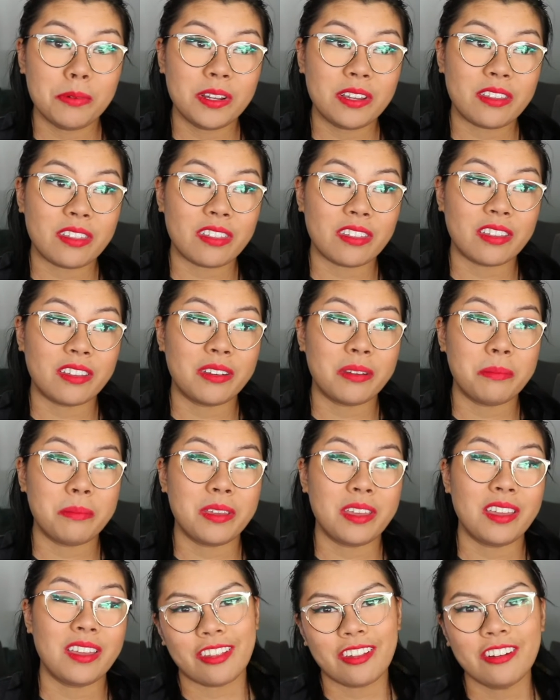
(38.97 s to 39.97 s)
This is gonna
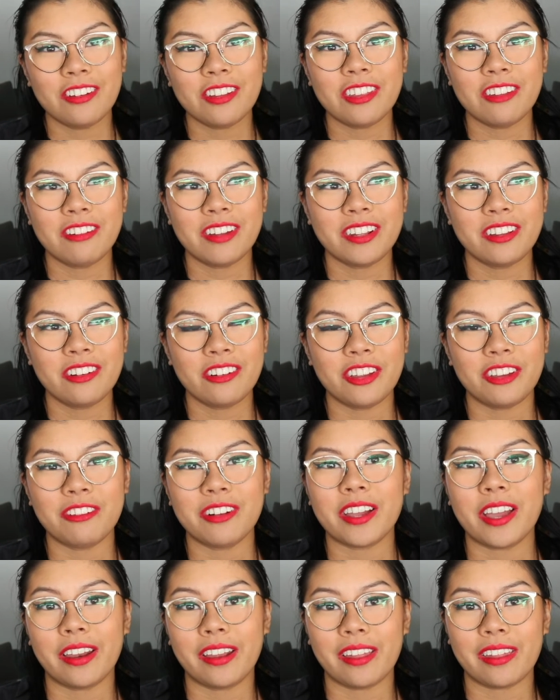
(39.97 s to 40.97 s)
be, as long as you enter, you are
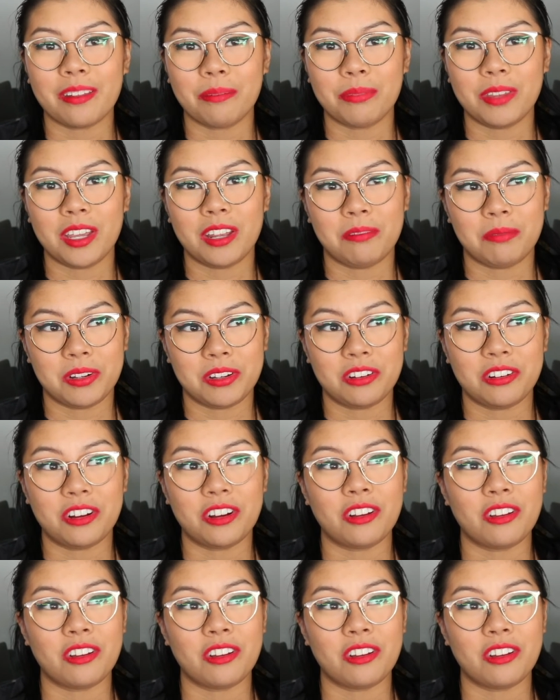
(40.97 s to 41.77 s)
getting something in return.